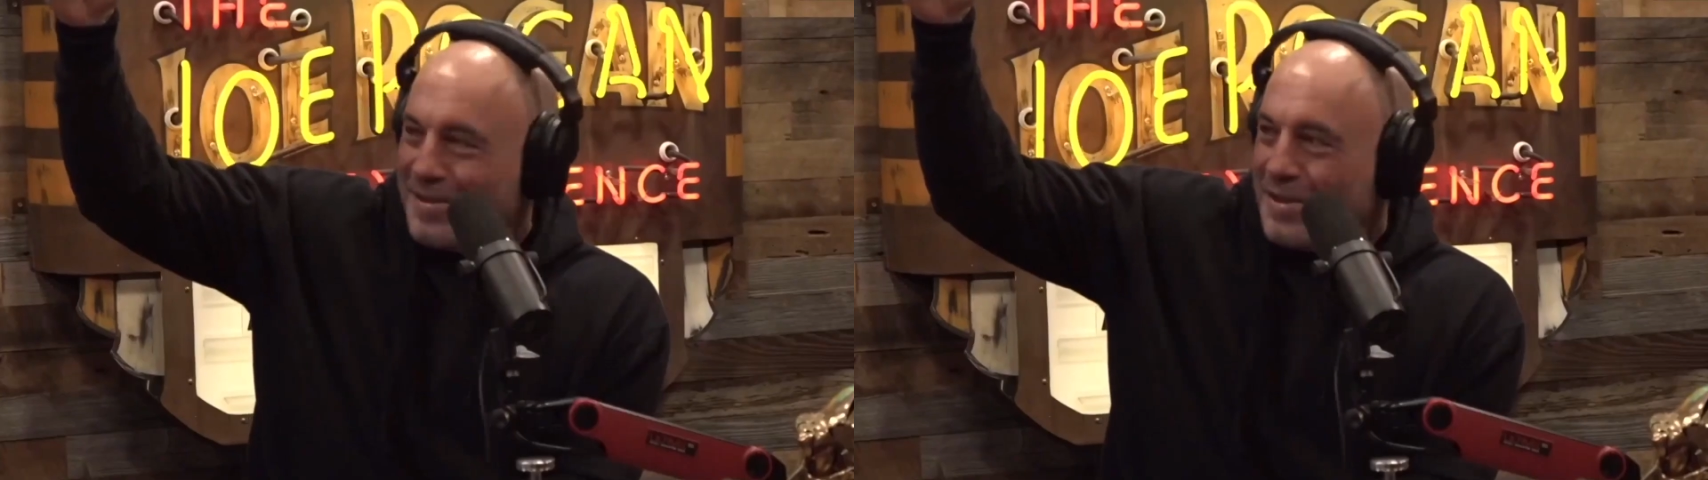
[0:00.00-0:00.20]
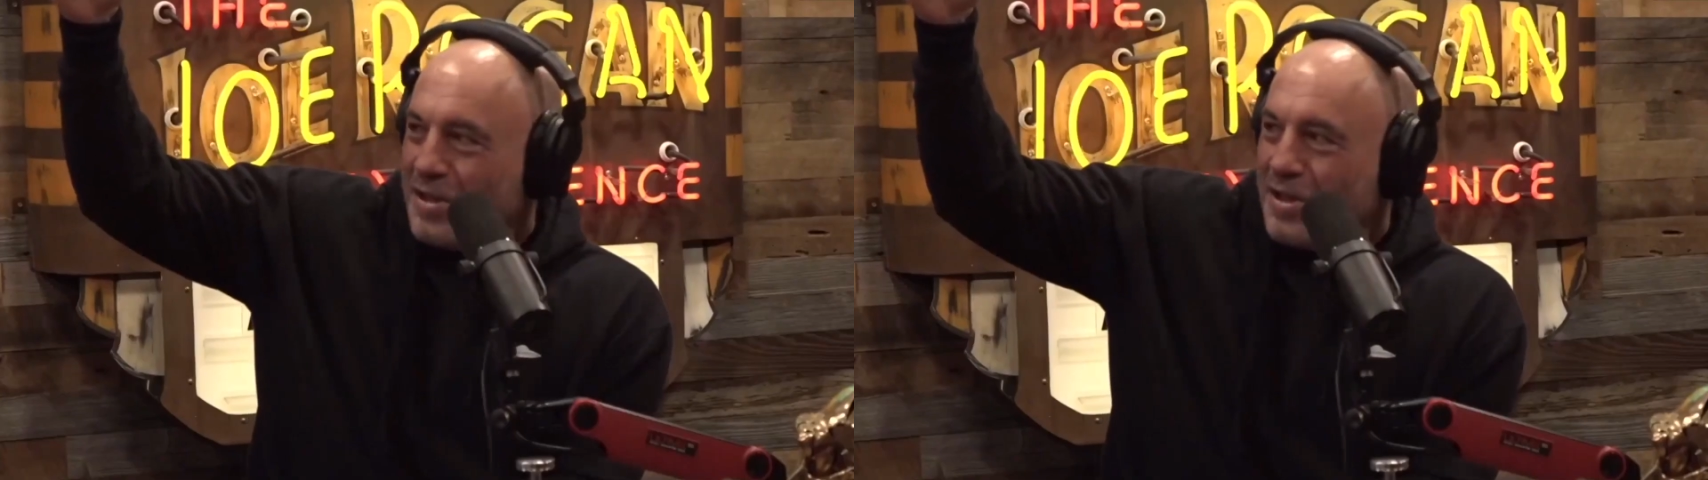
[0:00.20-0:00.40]

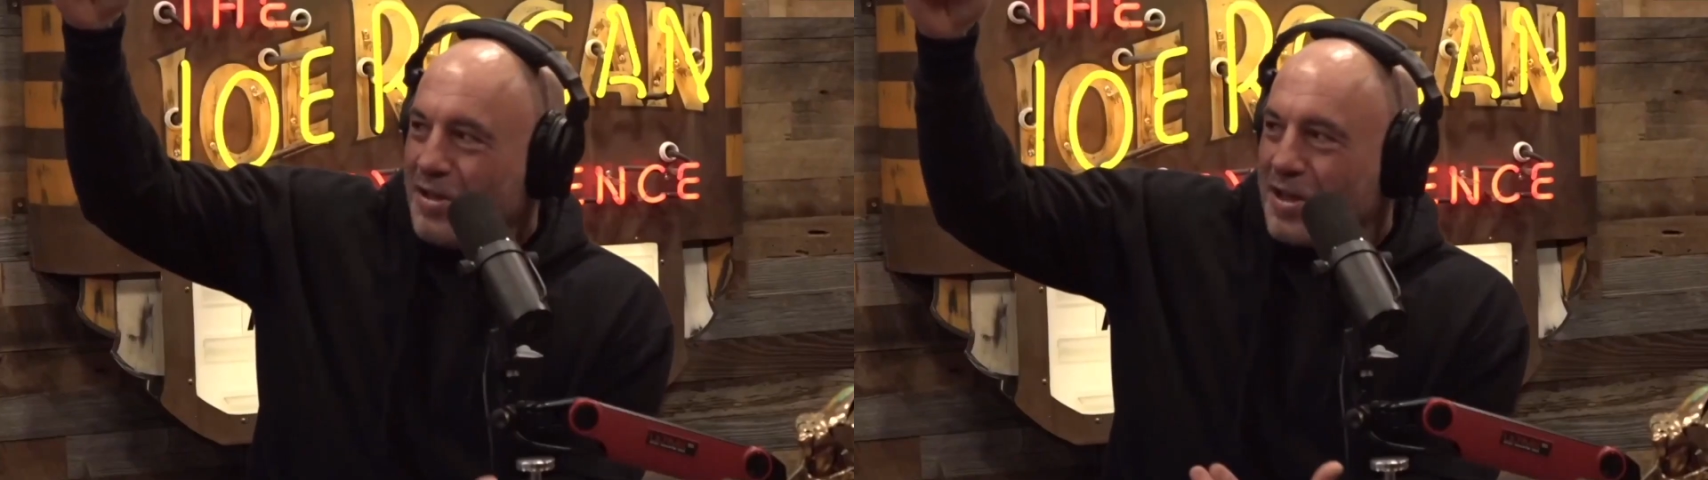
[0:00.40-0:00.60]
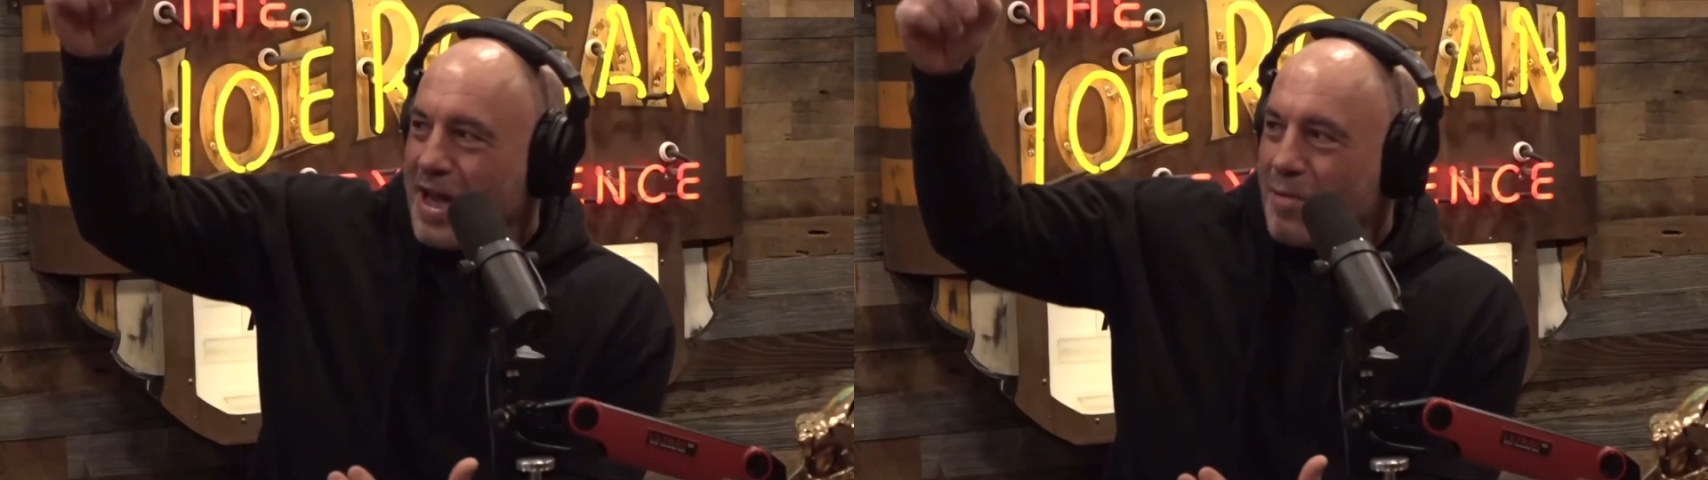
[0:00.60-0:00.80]
You
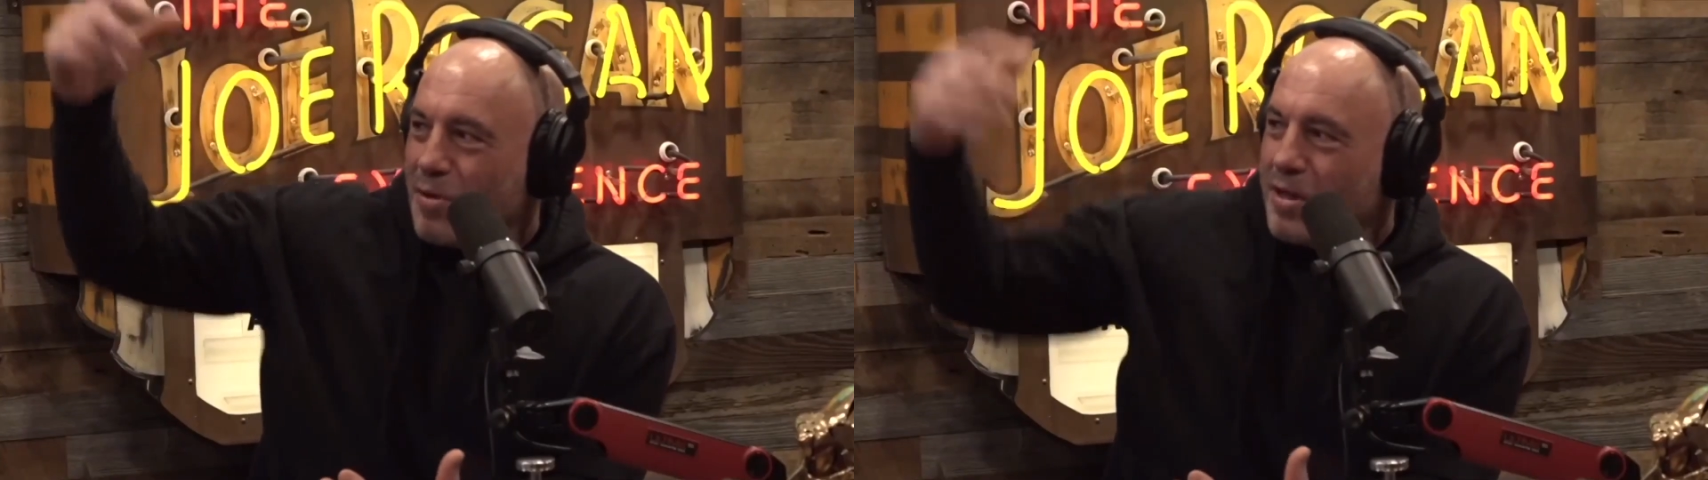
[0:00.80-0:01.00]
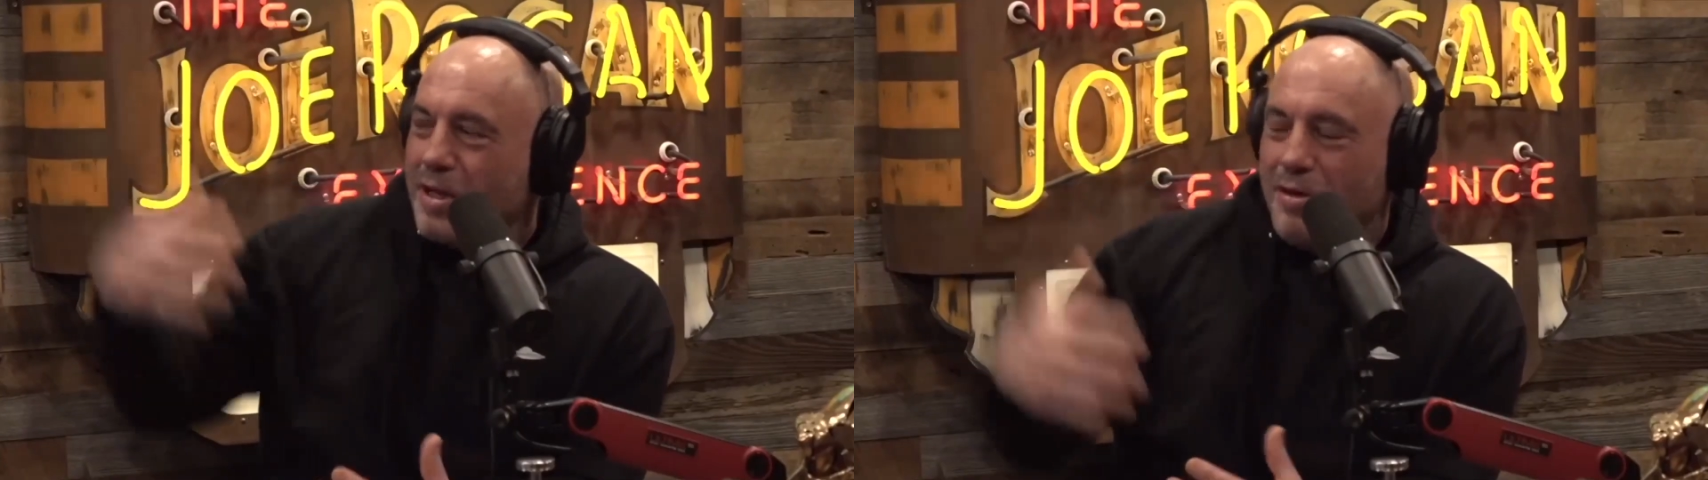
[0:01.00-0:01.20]
know the kind
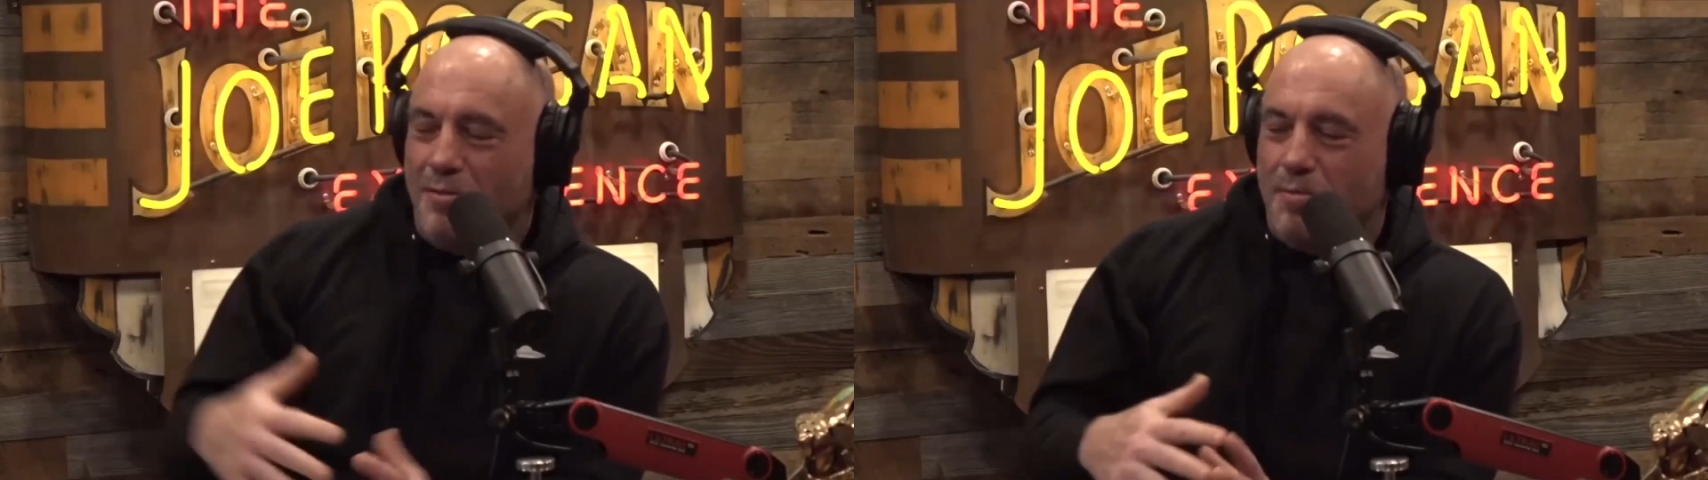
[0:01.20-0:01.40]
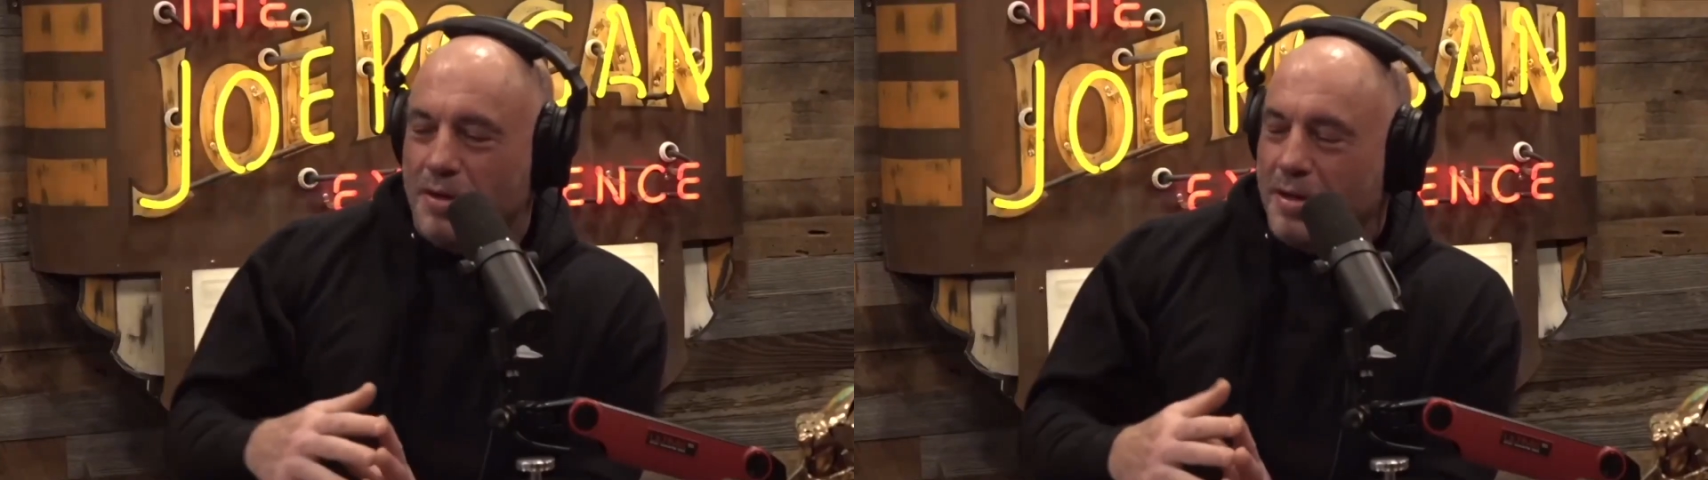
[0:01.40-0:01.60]
where they don't put